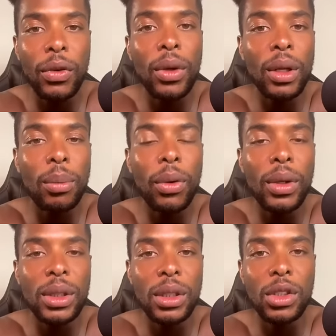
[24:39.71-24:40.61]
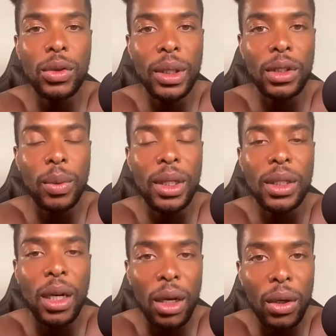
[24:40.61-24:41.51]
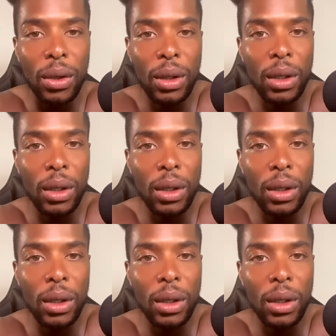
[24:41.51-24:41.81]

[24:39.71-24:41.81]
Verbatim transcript: Fruit of the poisonous tree is what it's called.